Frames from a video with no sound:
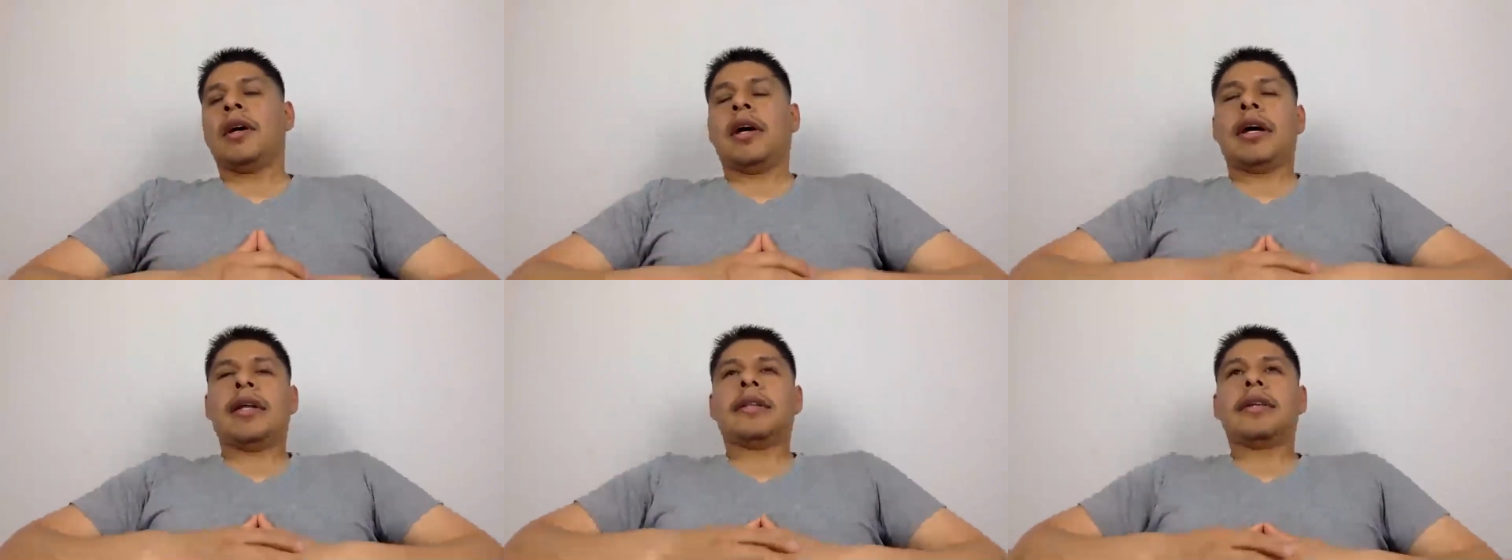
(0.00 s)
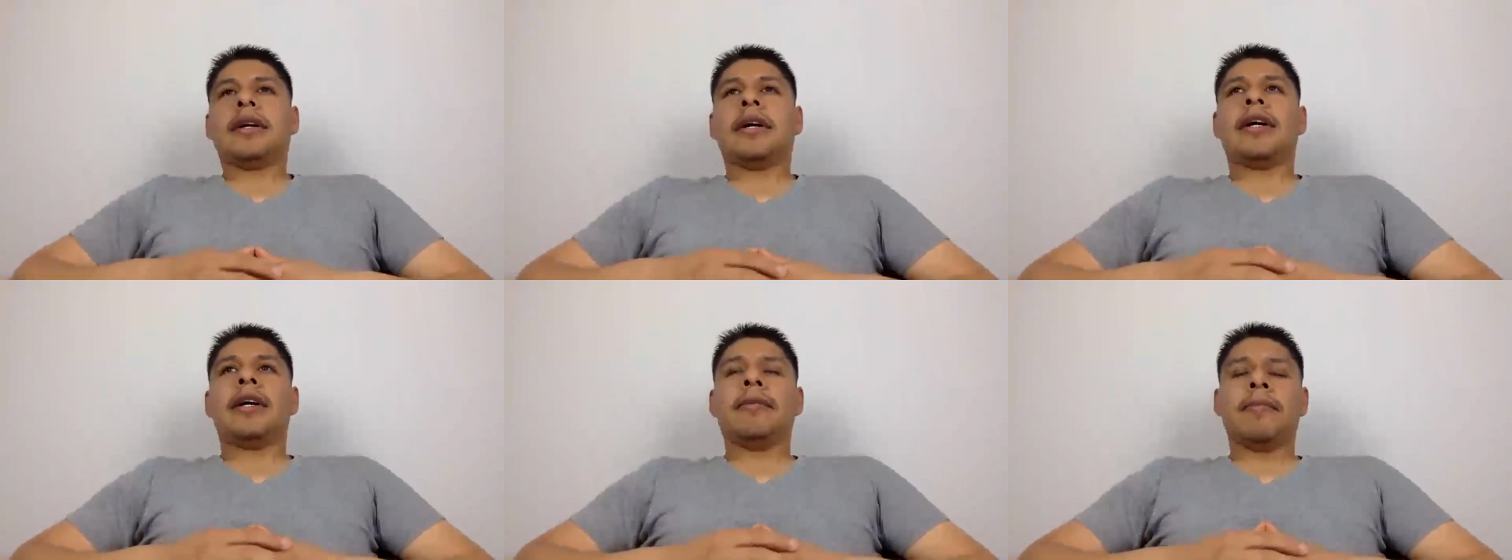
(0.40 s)
And
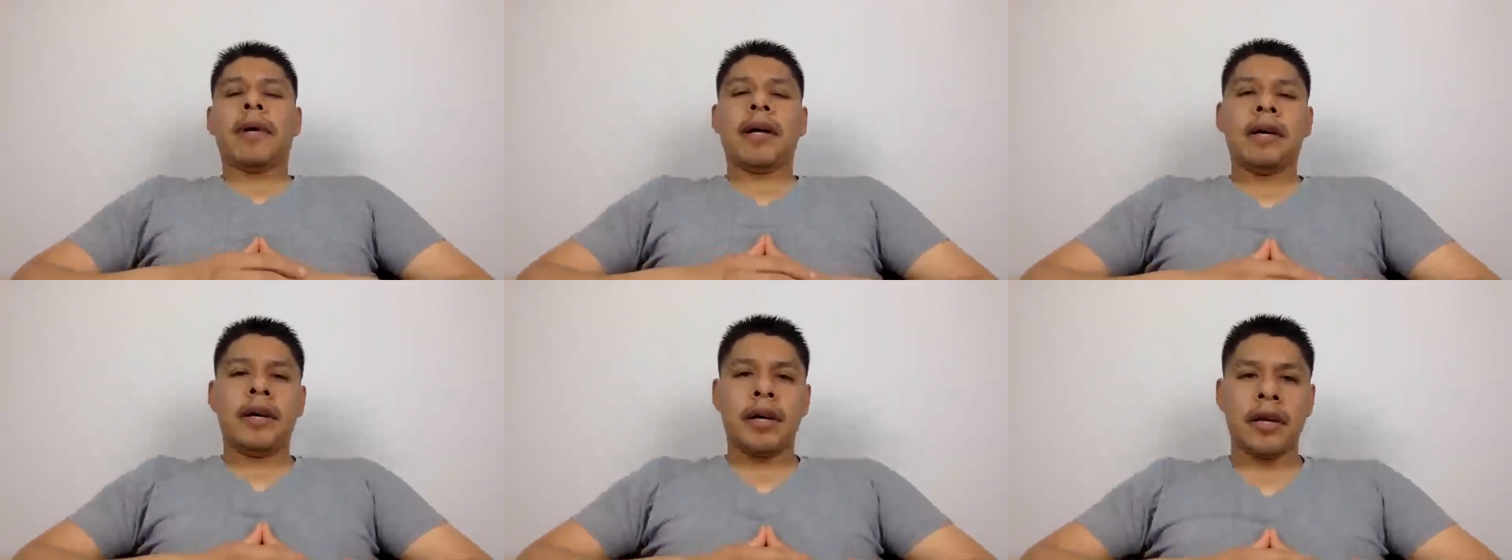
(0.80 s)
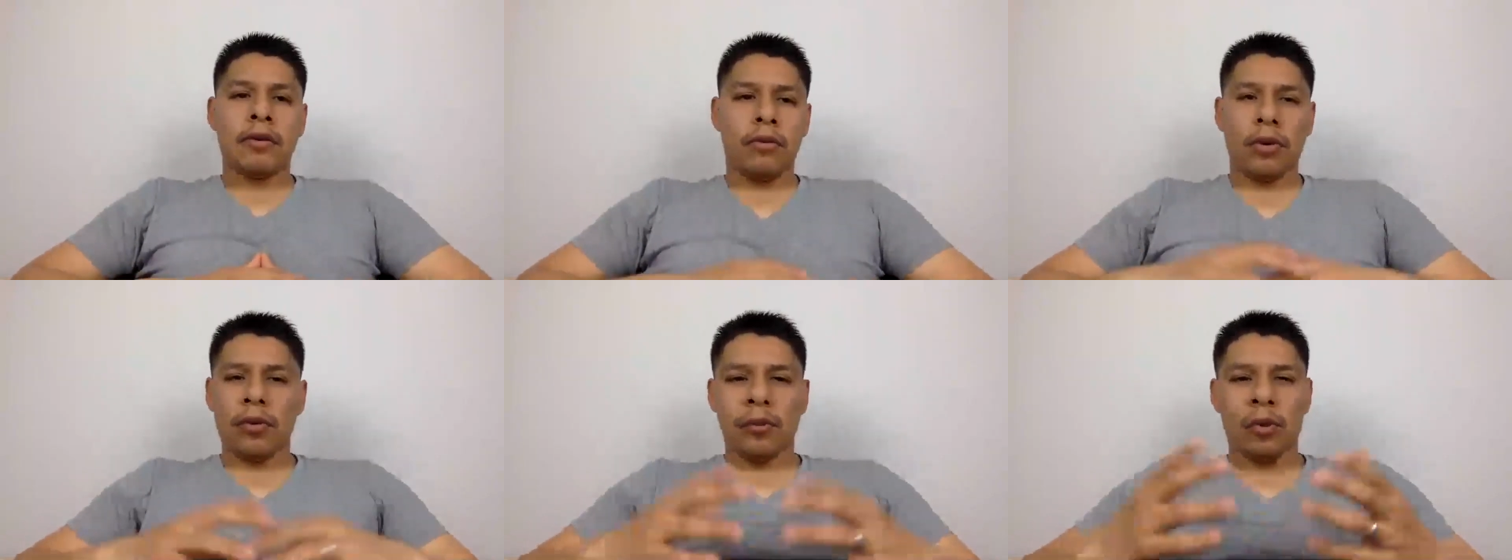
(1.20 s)

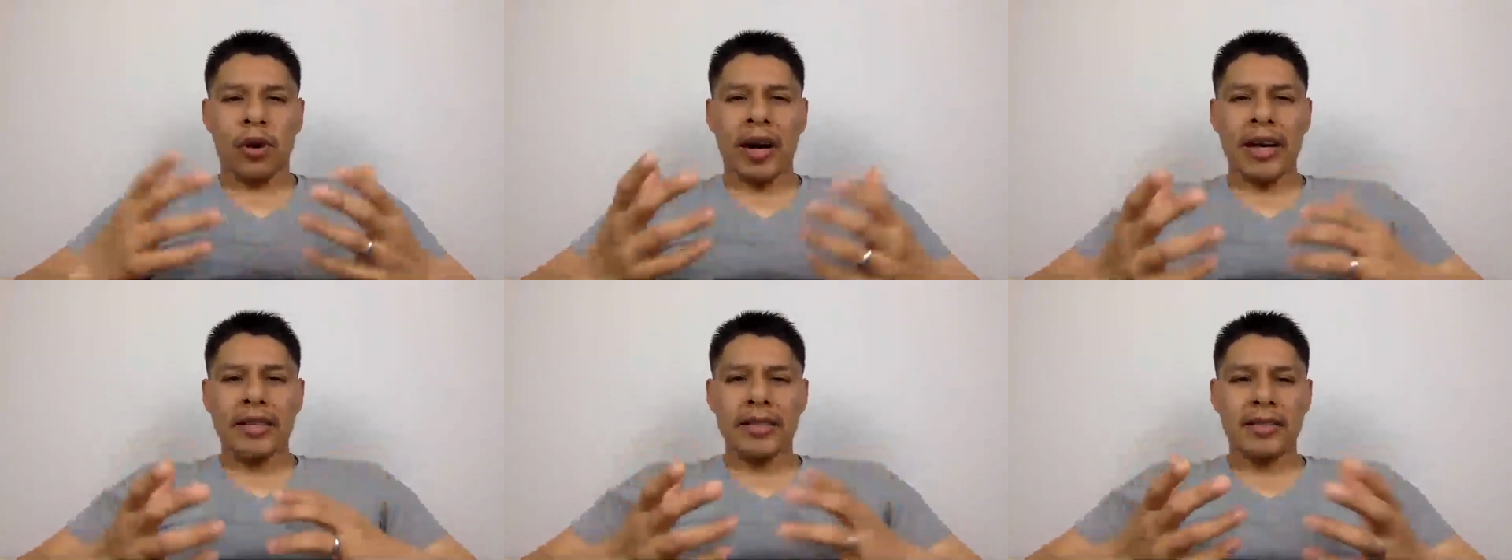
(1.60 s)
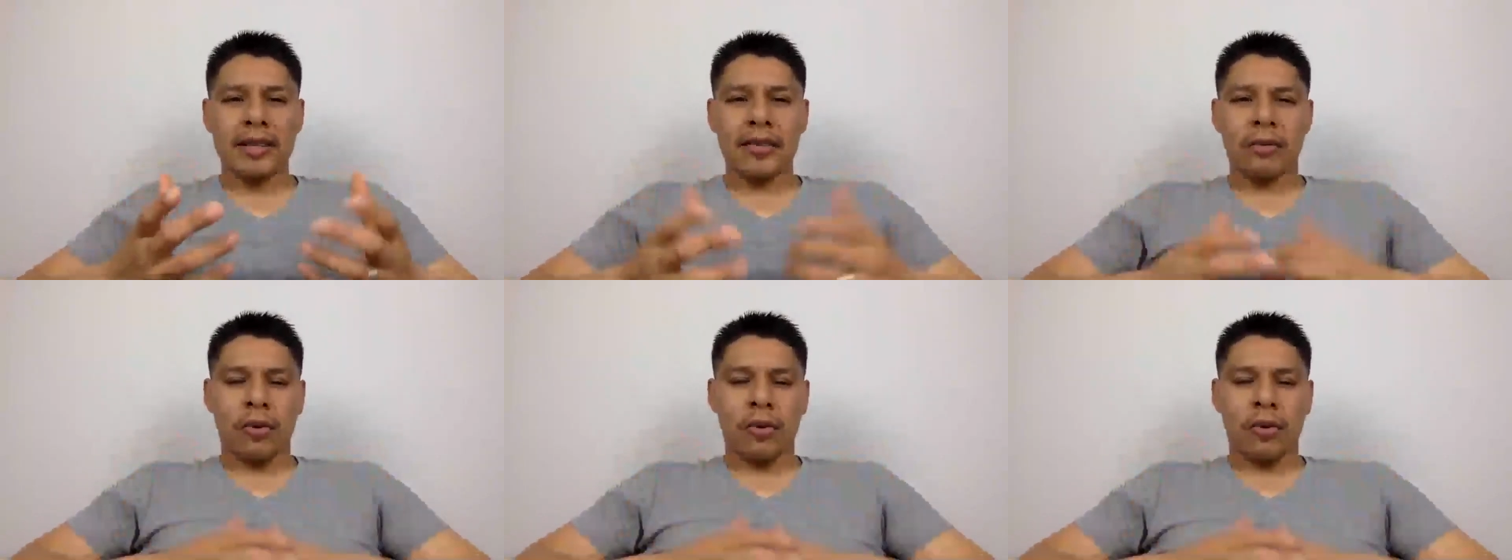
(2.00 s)
whereas